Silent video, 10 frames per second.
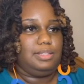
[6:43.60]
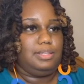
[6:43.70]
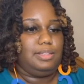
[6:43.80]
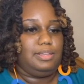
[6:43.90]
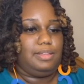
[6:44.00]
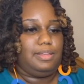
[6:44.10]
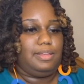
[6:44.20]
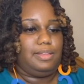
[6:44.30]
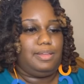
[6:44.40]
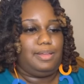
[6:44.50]

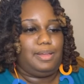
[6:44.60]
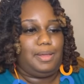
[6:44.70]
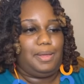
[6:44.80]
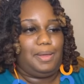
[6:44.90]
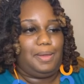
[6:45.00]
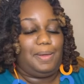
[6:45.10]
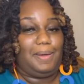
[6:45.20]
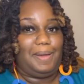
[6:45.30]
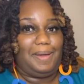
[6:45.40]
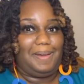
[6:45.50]

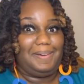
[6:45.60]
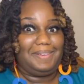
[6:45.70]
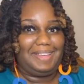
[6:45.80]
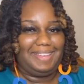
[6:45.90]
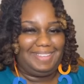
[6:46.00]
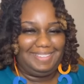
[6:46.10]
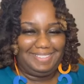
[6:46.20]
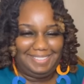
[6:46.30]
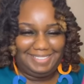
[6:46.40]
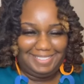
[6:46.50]
No one is speaking in this clip.